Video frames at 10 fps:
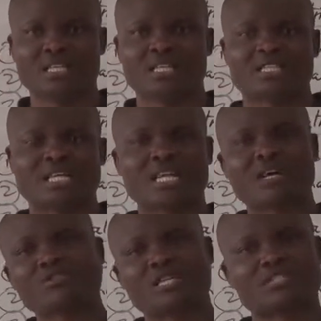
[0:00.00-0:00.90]
it
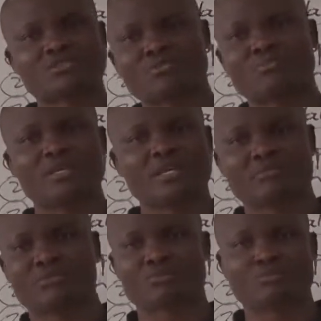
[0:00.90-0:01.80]
allows us to be
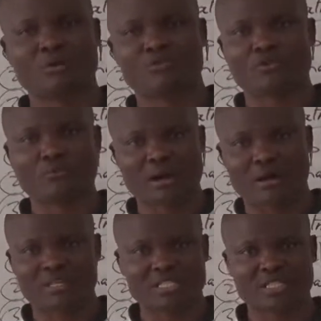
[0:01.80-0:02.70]
able to perform
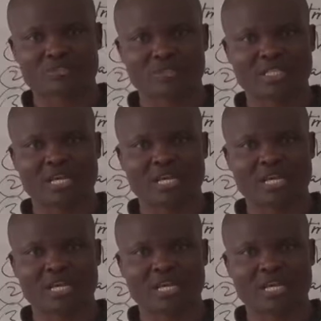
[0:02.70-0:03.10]
our day-to-day